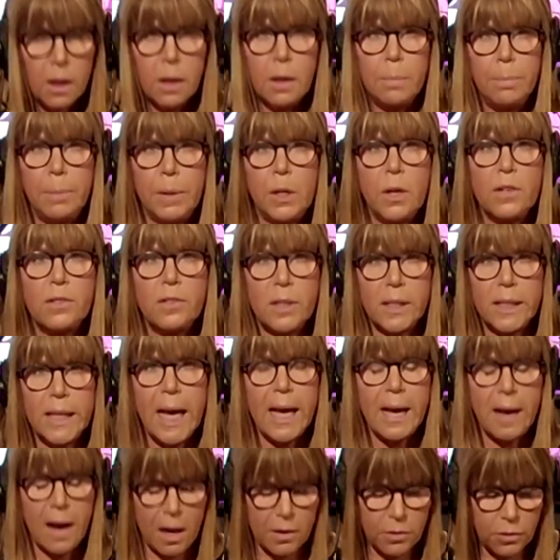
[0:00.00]
Because in
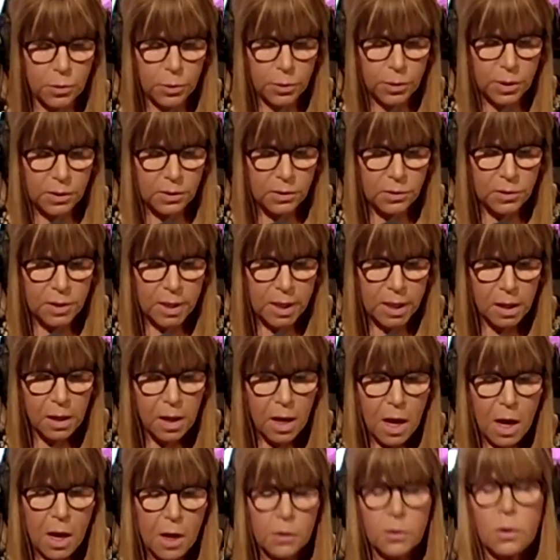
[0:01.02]
chaos, you can steal.
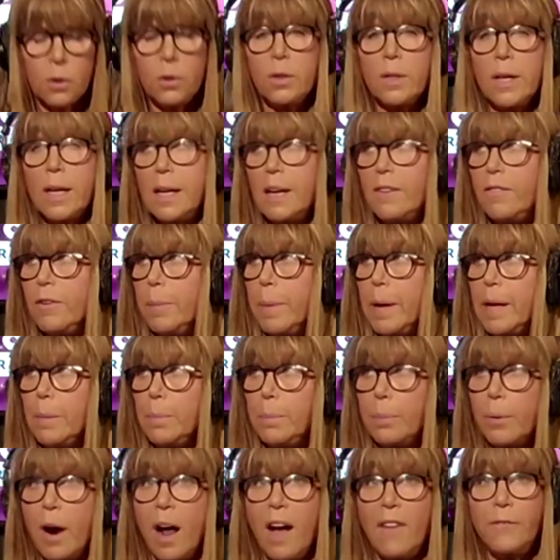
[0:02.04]
So you got everybody
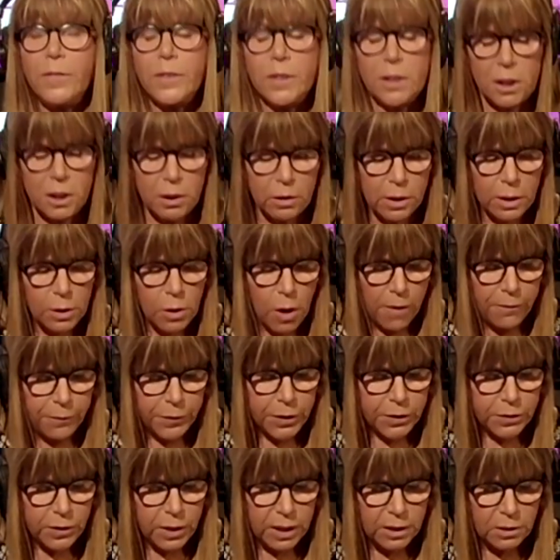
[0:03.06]
profiteering off
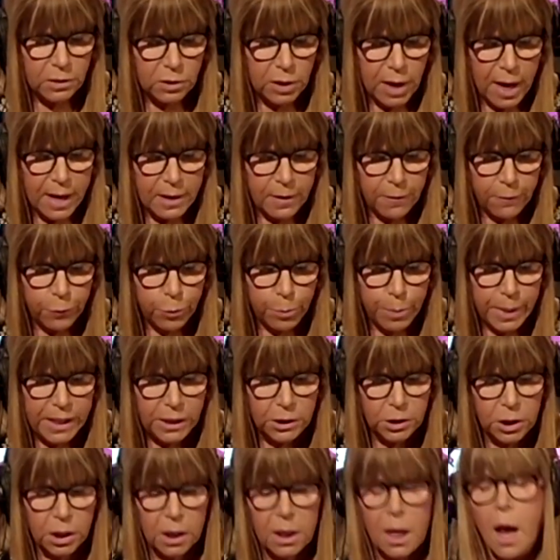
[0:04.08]
this inside
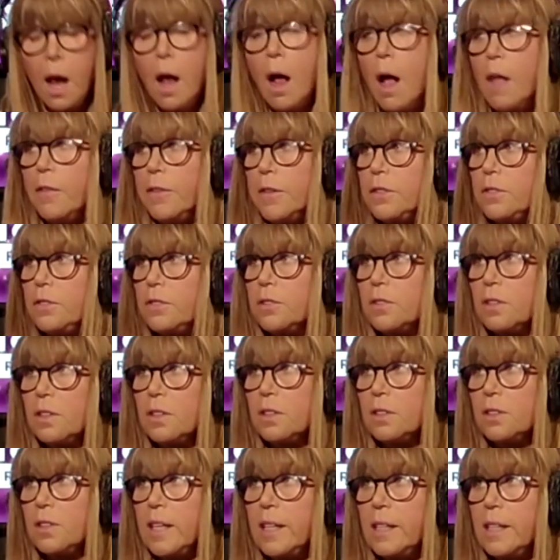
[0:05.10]
information. The
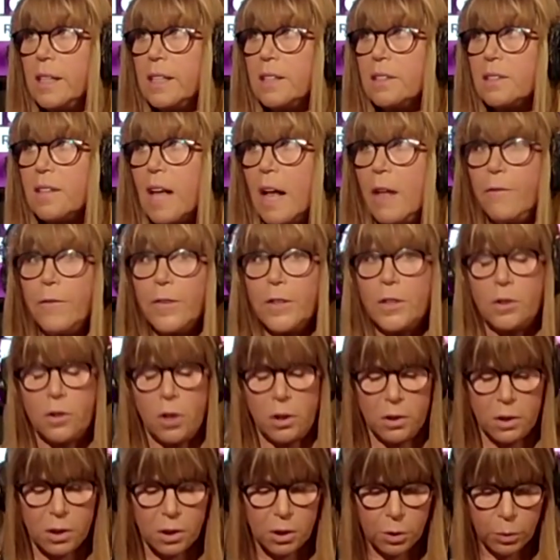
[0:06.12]
Senate itself has
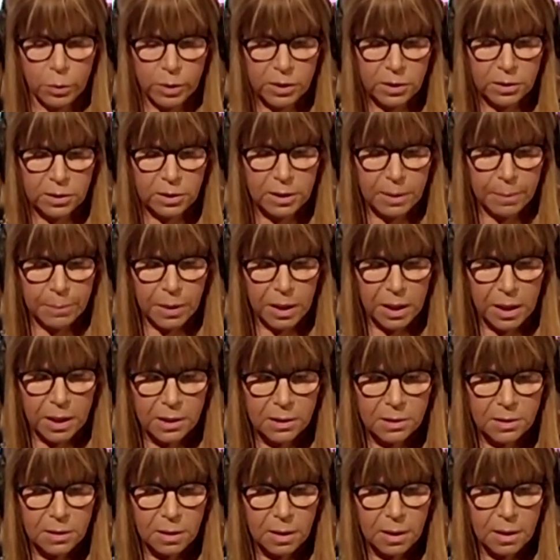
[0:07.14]
turned into a
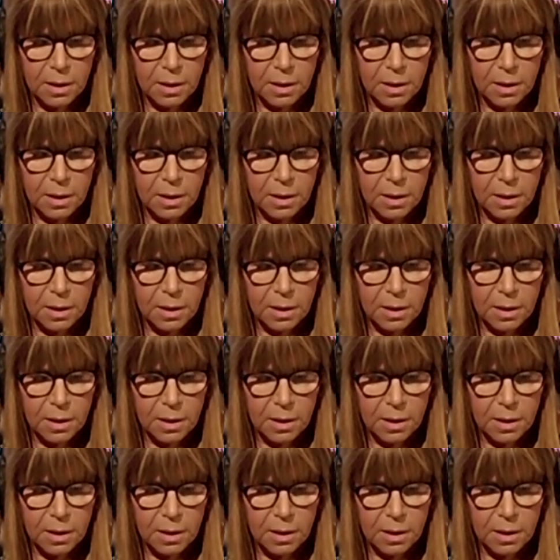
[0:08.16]
stimulus.